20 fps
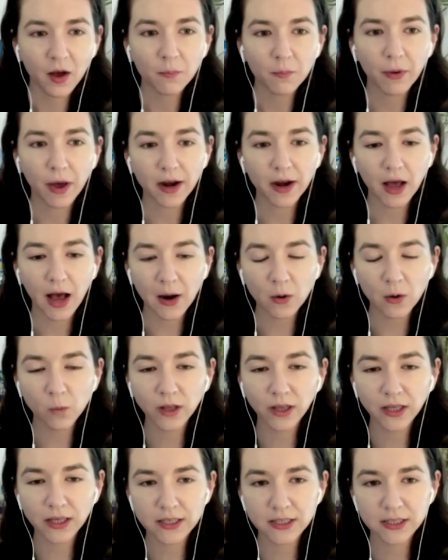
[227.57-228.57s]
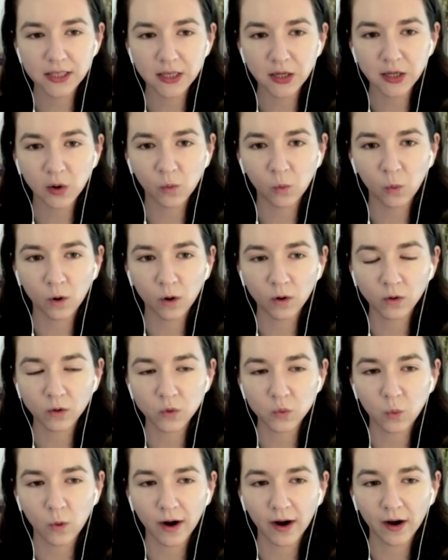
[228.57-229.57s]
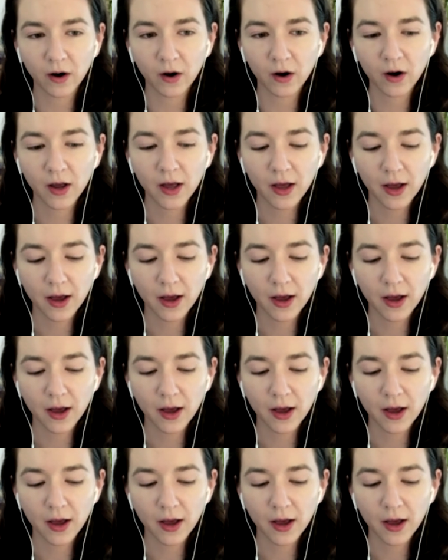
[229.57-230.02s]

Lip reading: But I really see a world where,